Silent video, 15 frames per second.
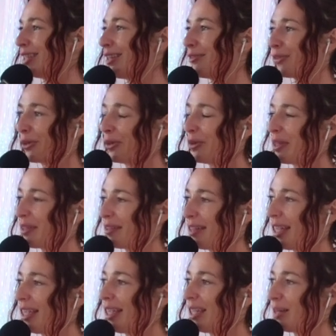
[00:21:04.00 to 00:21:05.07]
there for a whole nother
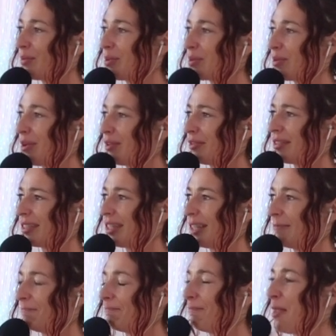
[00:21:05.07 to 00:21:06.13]
night, and we were all just
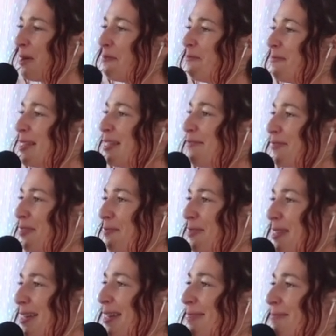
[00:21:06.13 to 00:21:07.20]
like, no, we love Koh
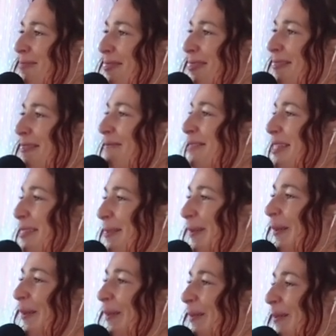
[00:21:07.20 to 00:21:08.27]
Phangan more, we want to go
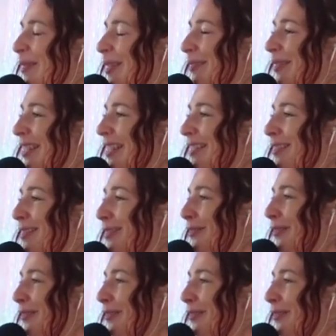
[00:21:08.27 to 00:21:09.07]
home. So we got on the